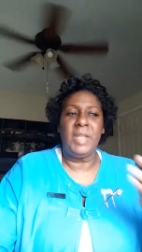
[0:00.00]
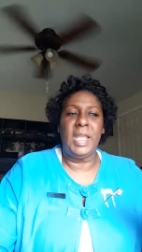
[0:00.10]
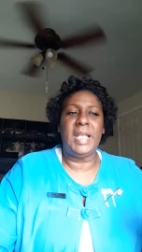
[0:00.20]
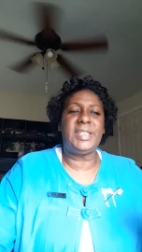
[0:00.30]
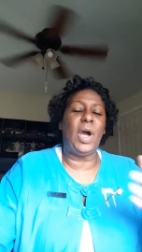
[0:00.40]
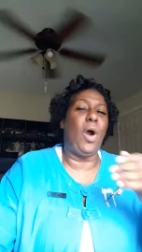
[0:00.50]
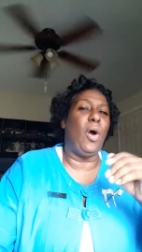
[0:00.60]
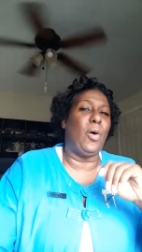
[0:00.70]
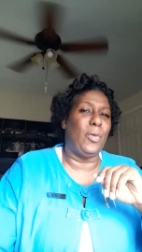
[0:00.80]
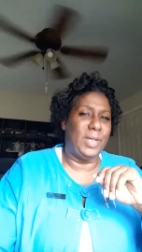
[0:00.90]
It's
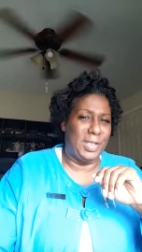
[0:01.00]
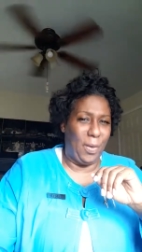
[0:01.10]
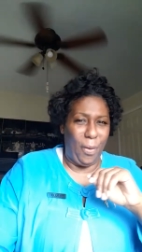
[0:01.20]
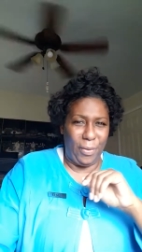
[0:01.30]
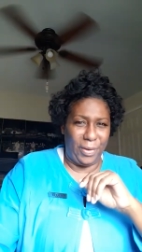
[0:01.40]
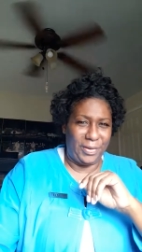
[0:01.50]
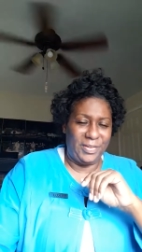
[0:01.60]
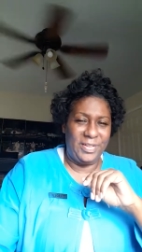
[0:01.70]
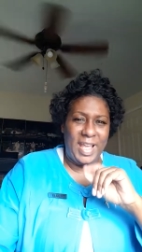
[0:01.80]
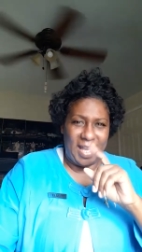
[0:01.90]
all in order
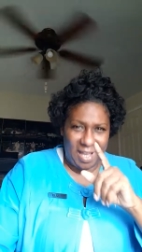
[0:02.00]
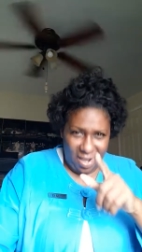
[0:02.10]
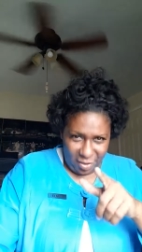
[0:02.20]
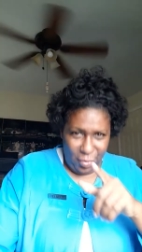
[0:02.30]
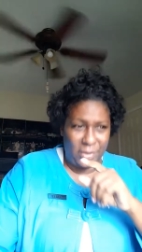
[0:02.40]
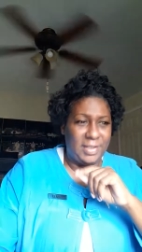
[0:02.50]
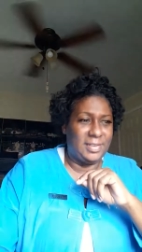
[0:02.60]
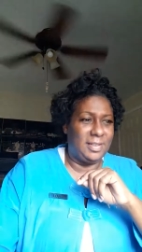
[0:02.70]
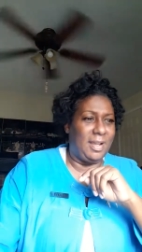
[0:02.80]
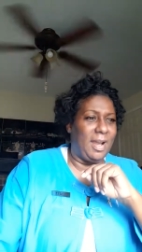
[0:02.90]
according
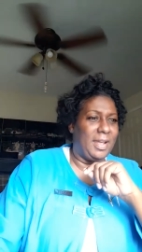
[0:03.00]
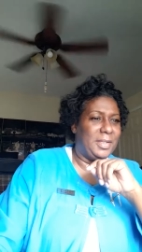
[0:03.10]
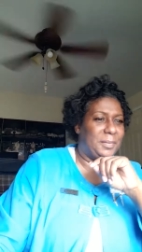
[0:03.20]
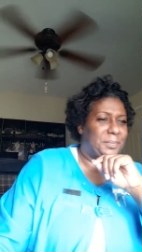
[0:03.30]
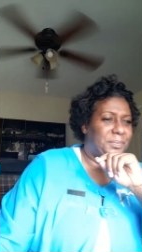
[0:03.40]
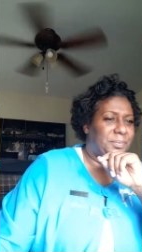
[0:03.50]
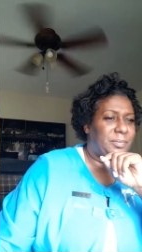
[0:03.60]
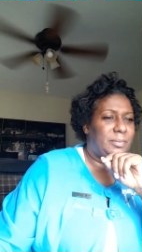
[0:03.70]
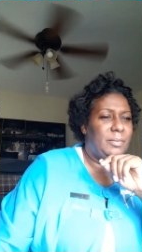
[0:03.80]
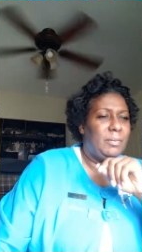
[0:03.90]
to God.
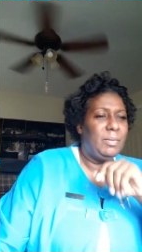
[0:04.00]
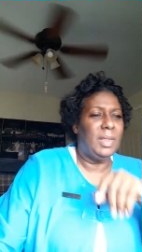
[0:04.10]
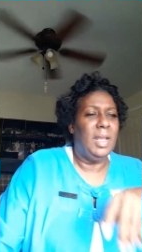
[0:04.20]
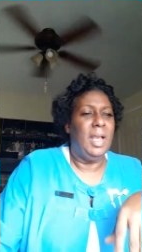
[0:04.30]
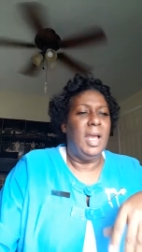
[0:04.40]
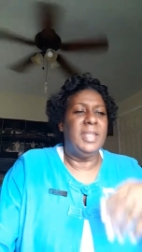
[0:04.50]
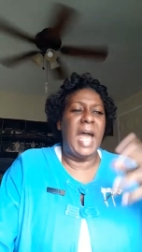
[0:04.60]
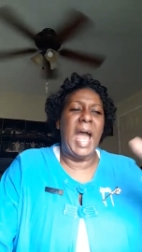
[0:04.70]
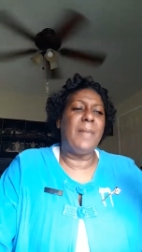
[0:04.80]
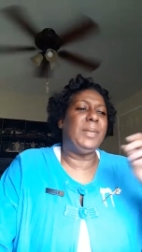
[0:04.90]
Now,
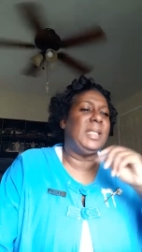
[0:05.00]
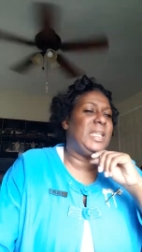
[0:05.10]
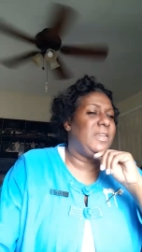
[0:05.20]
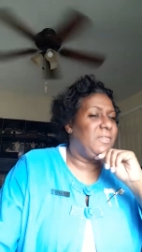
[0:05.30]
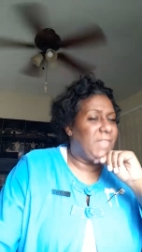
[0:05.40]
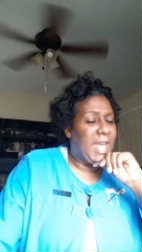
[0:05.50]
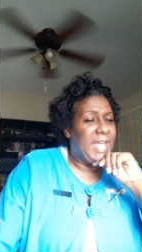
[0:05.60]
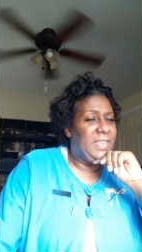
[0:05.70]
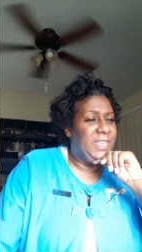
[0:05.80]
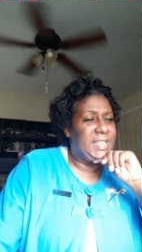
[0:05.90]
I believe
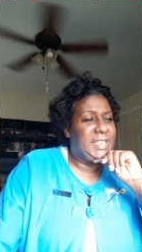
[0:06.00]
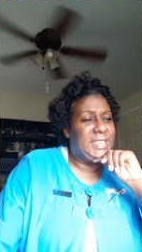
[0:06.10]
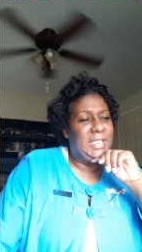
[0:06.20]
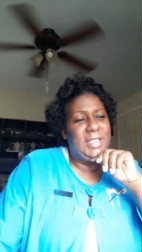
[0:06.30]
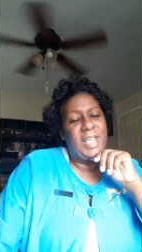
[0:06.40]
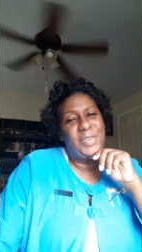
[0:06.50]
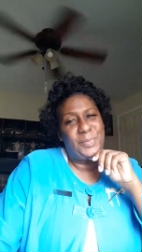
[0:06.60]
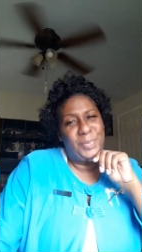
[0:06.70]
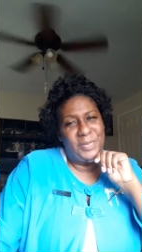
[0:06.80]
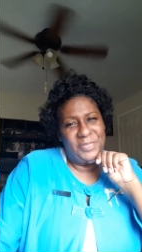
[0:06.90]
that this is another
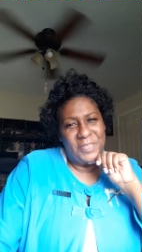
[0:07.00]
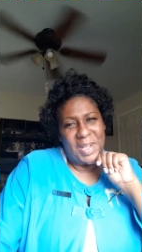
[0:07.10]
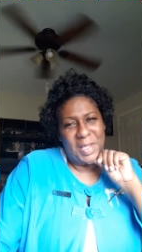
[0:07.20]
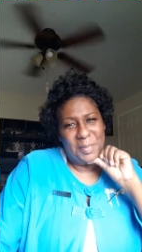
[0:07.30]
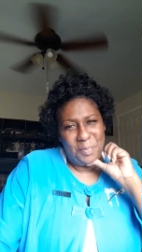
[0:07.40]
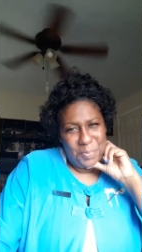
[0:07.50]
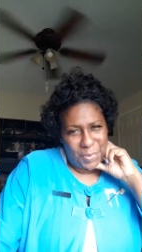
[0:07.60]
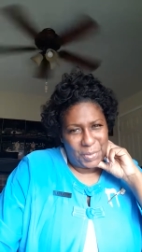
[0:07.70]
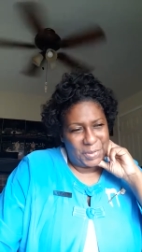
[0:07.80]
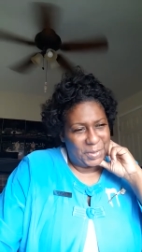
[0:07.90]
prophetic
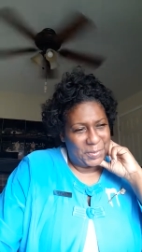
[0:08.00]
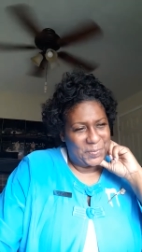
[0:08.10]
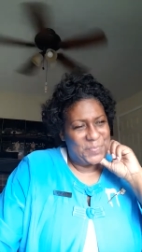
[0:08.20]
book.